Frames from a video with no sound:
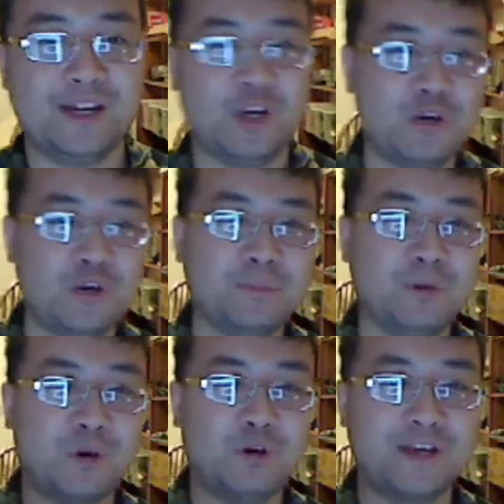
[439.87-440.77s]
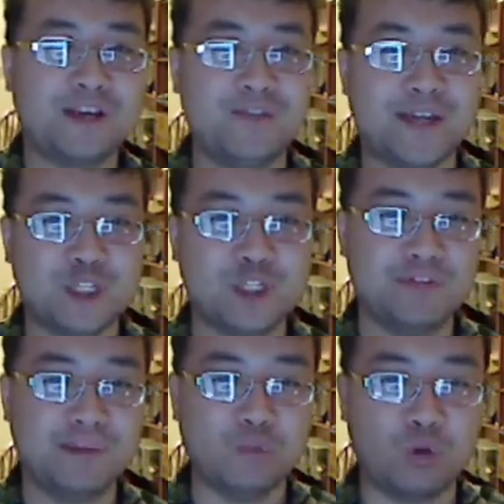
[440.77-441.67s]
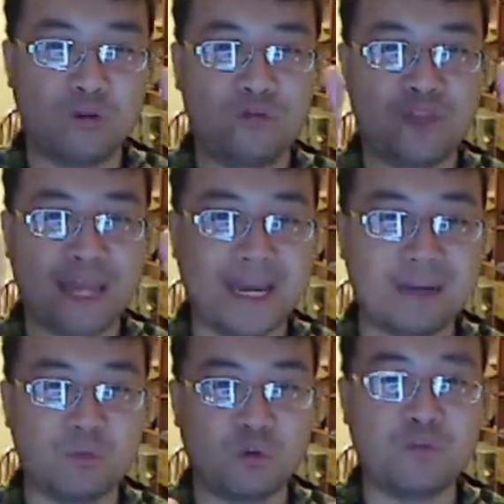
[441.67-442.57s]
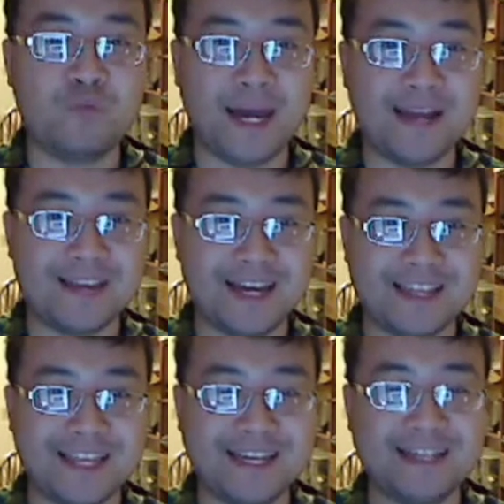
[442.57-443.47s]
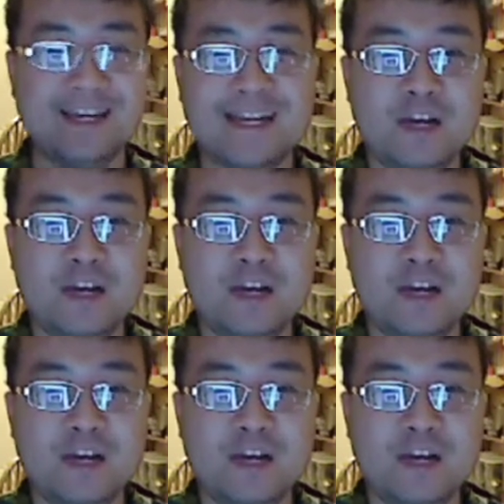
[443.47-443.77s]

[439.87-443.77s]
and it also borrowed a convention of the morph, the 8 morph pads, I think,